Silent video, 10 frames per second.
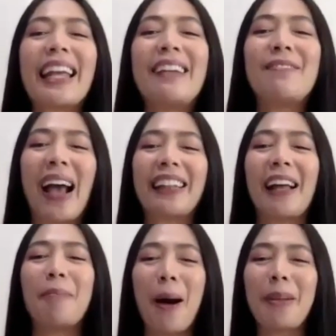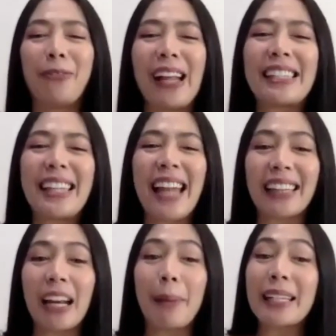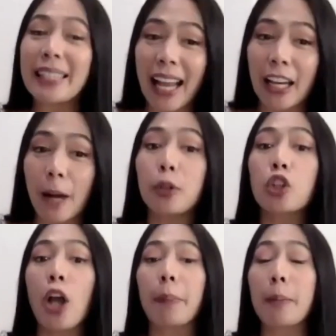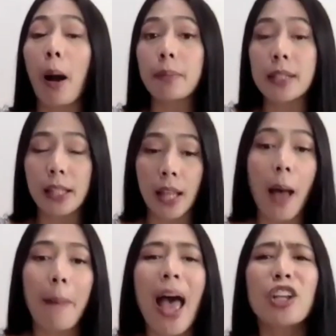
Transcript: i-invite ang mommy friends natin na mag-sign up to Shopee Moms Club.